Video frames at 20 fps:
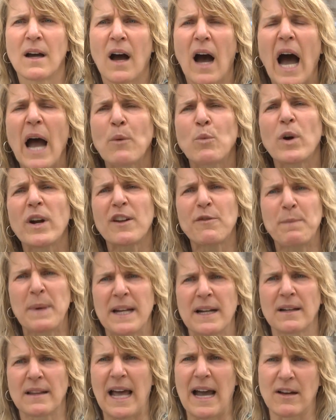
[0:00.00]
I would have
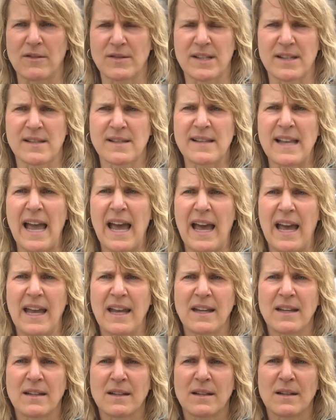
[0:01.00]
been allowed to stay.
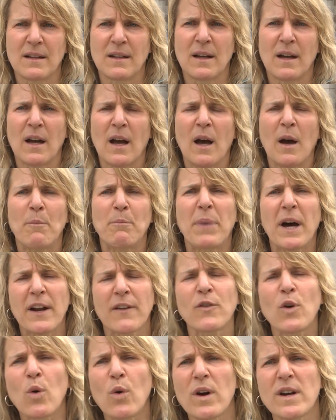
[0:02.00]
But
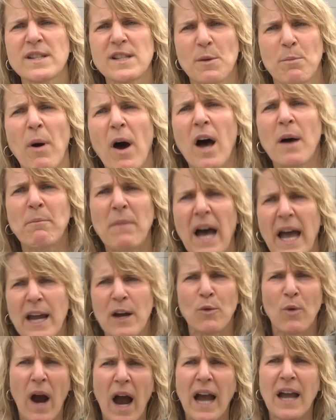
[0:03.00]
of course, upon my
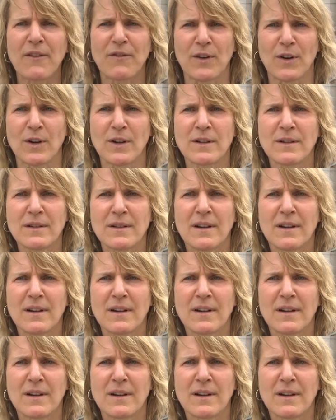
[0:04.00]
arrival,